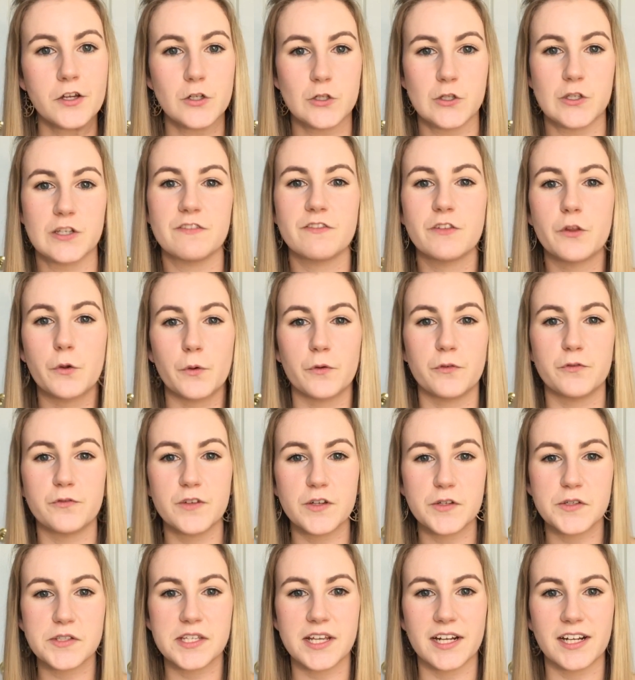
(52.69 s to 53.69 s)
So even though it
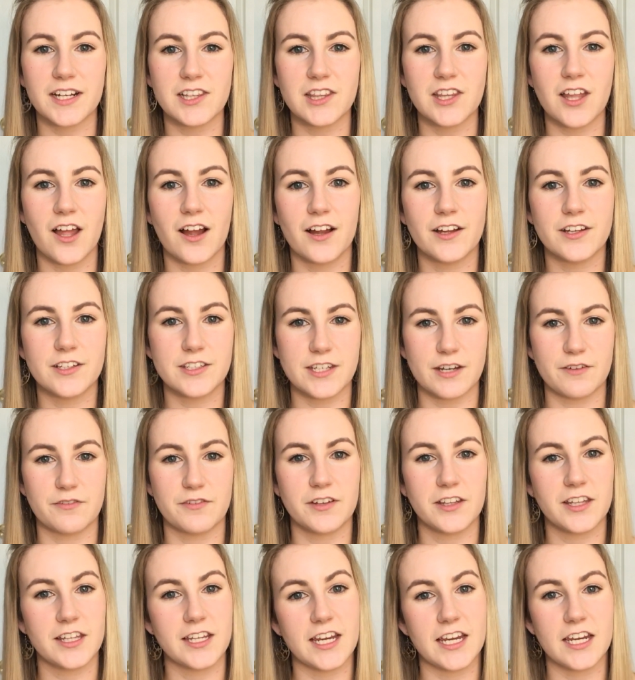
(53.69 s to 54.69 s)
feels like a lot,
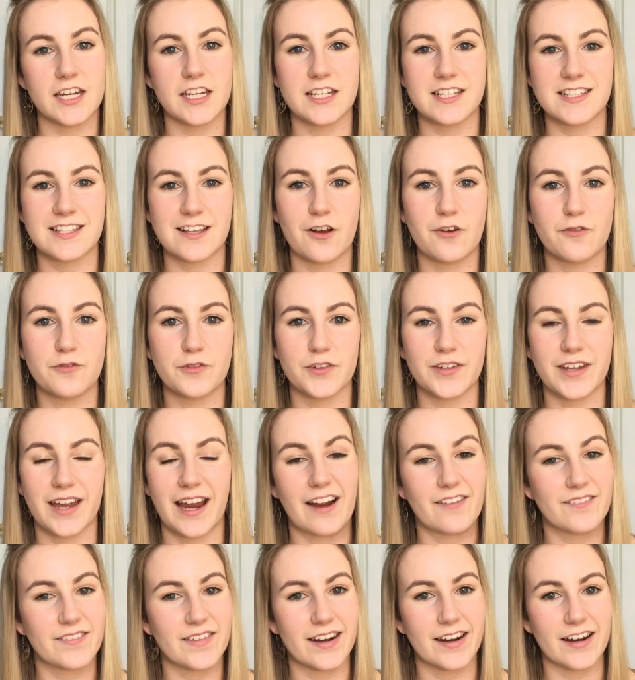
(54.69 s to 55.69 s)
definitely it is helpful to
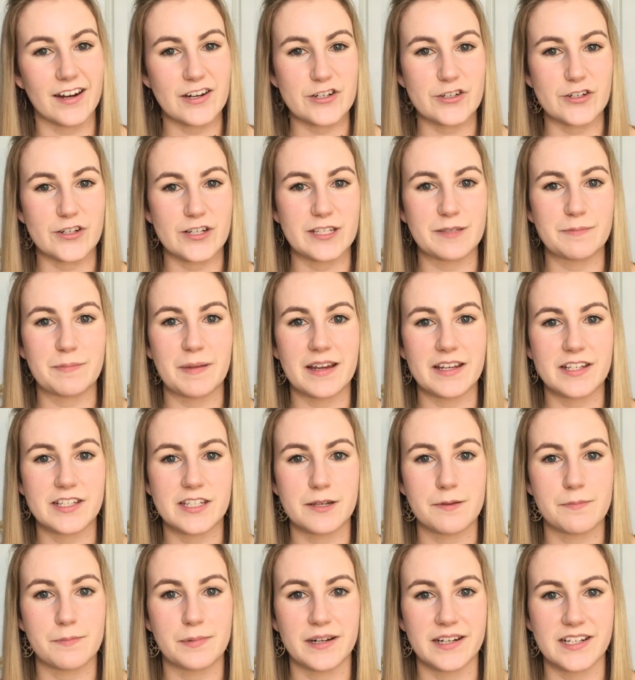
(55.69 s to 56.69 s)
have that extra space
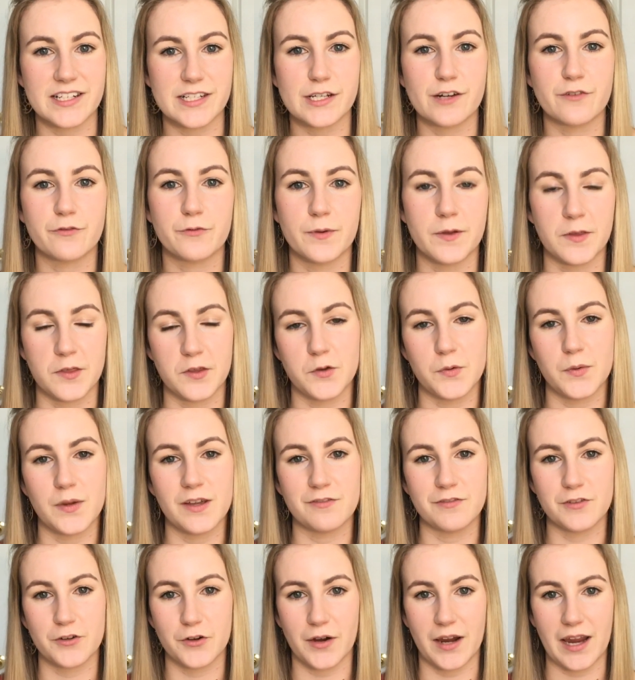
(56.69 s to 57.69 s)
to bring stuff with you
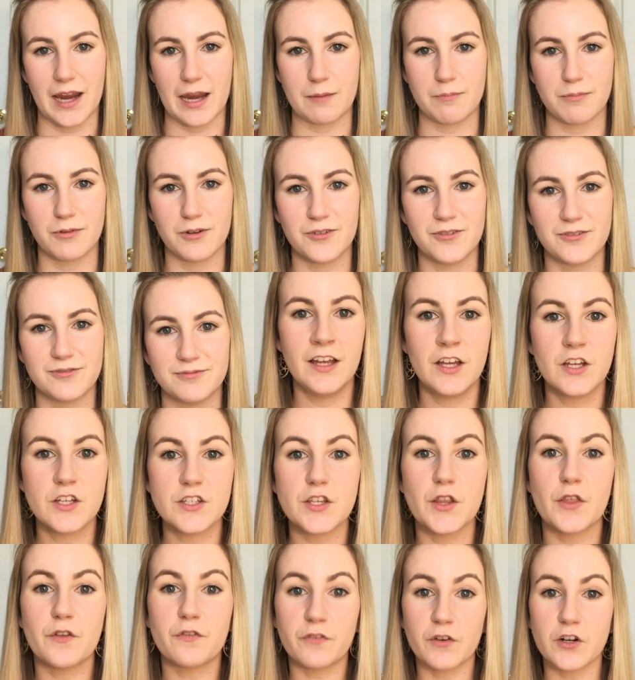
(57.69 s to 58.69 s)
if you're able.
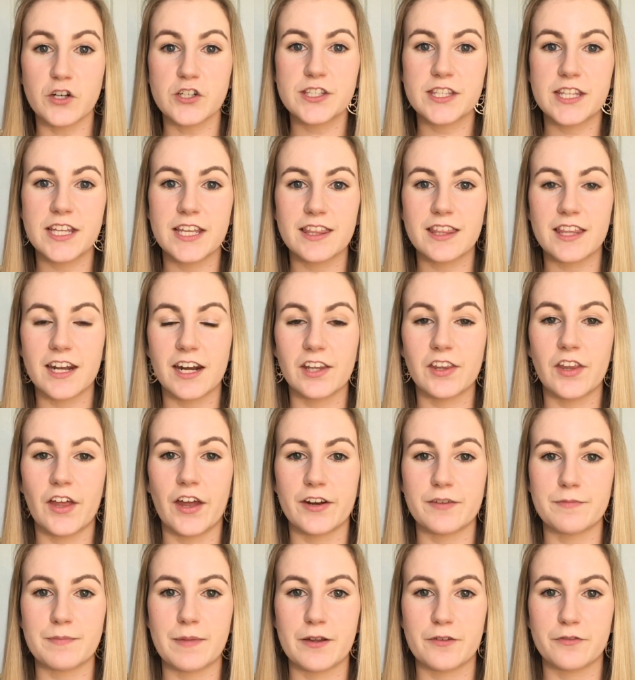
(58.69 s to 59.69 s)
So the first thing that a
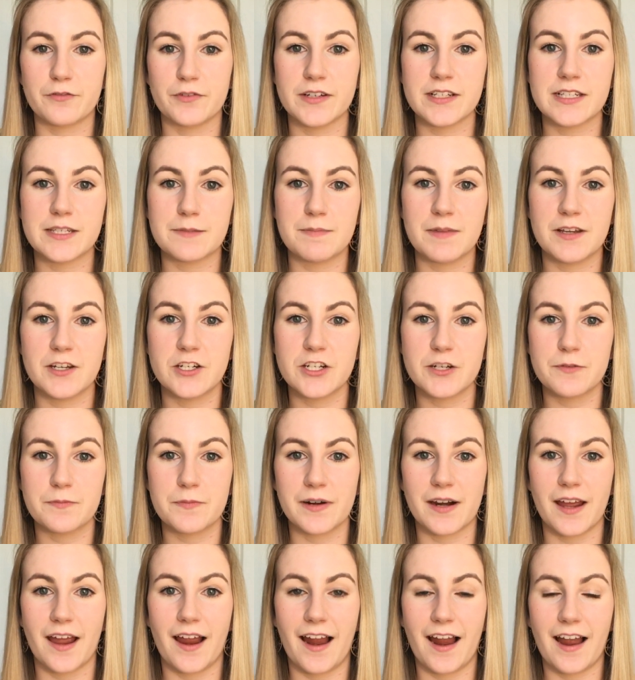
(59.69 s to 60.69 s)
lot of my friends mentioned
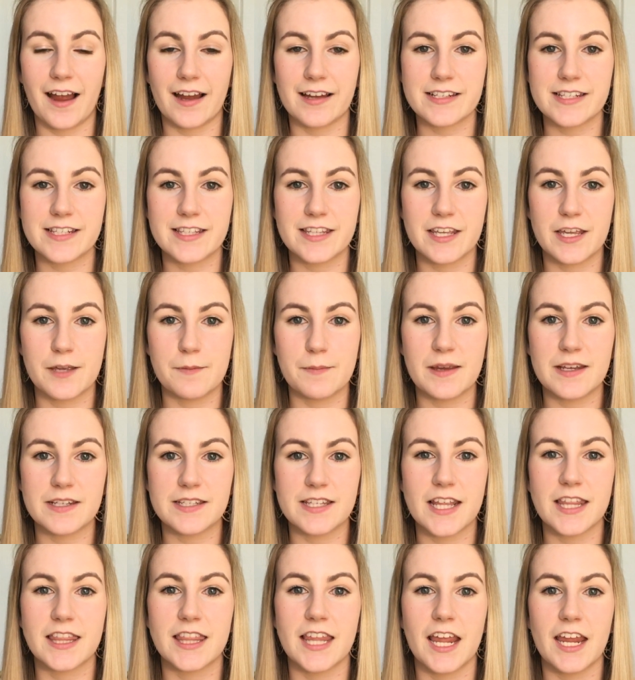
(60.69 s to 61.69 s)
when I asked them is
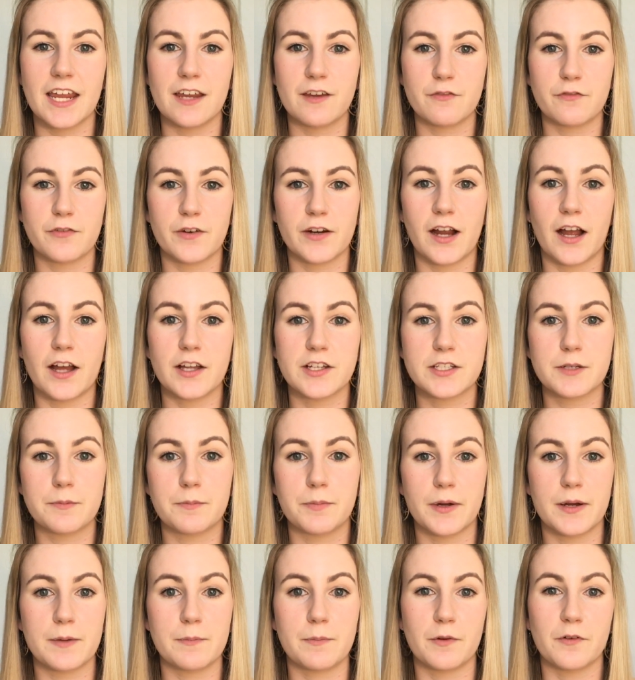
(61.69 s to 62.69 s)
that they forgot to
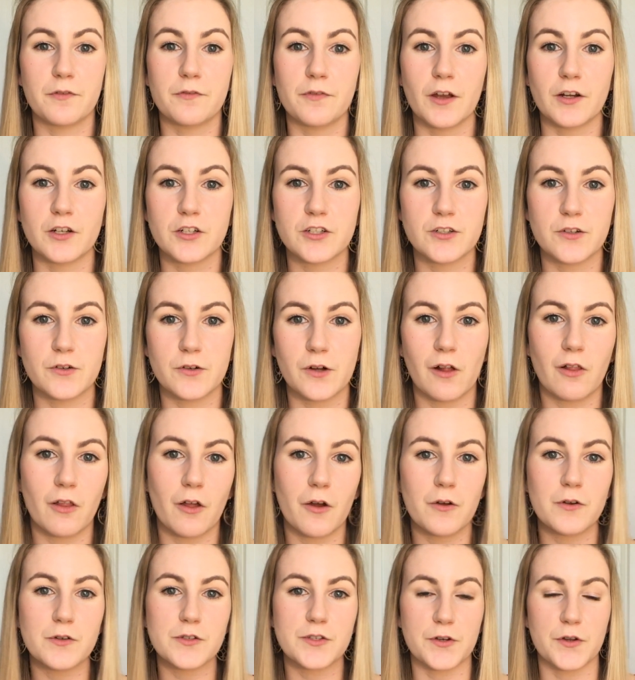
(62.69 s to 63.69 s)
bring professional
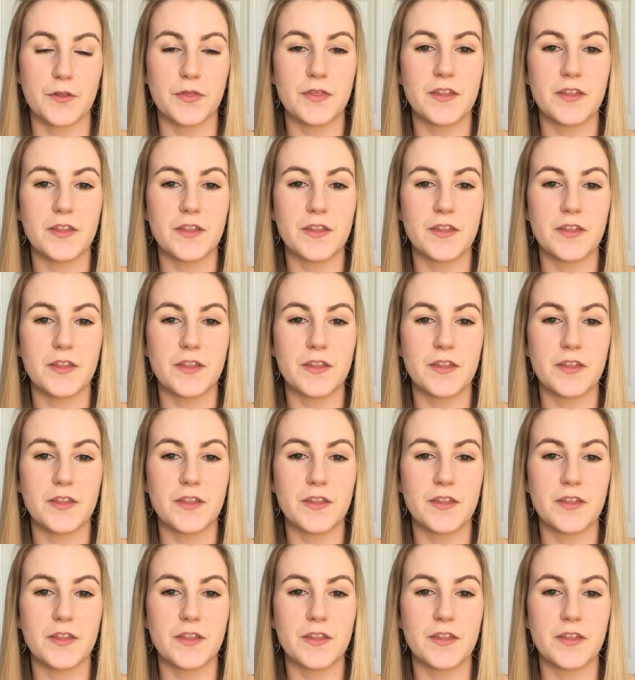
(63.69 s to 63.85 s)
clothes or